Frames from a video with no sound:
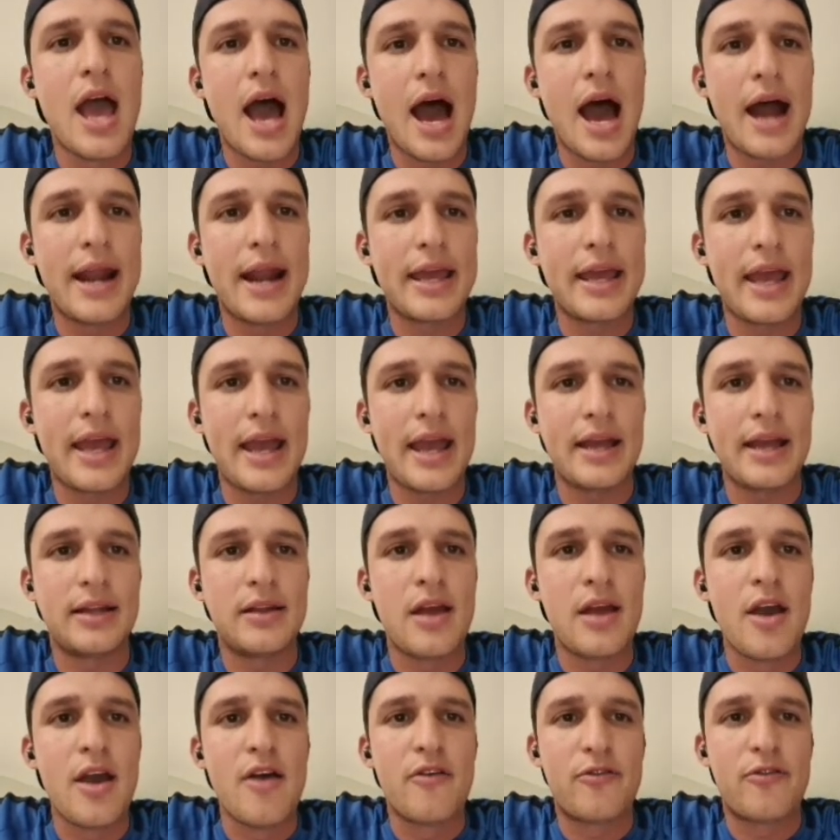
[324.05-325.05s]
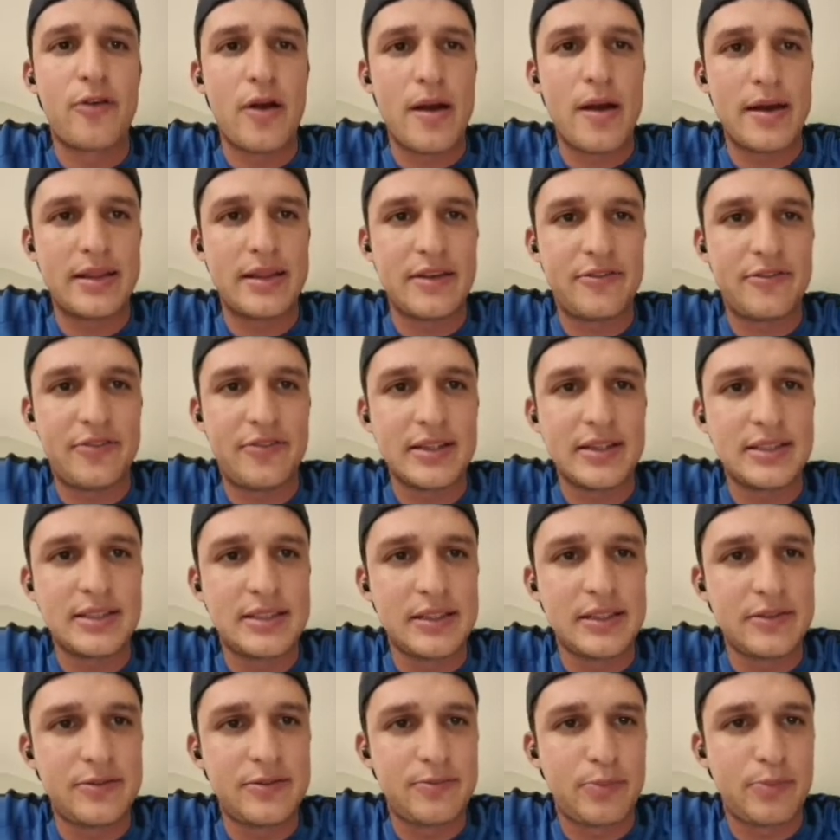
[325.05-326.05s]
And again, from a
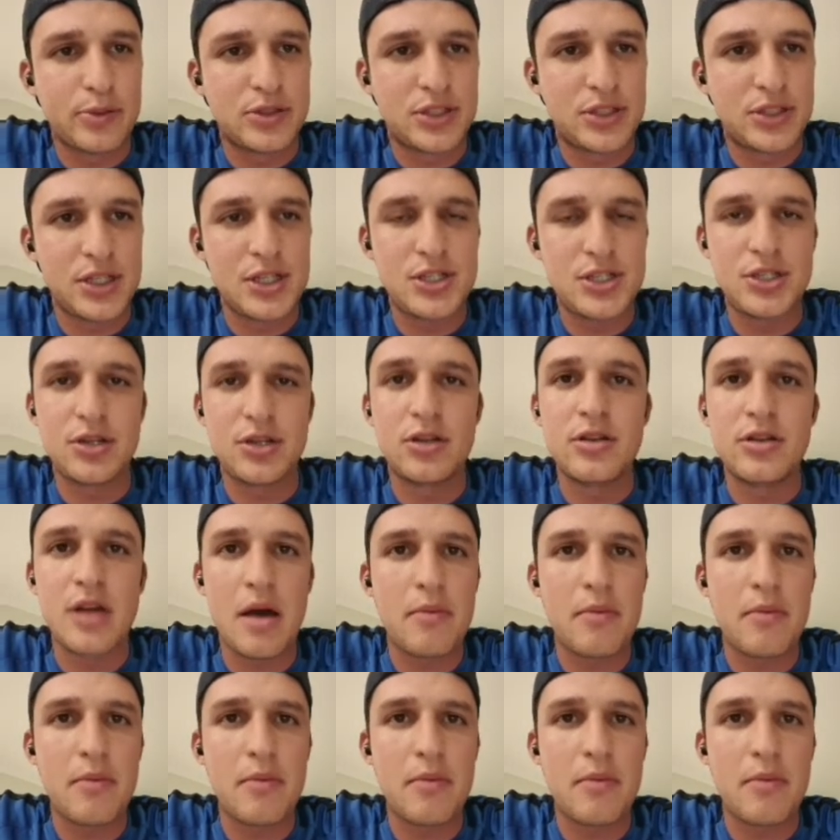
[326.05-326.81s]
defensive position,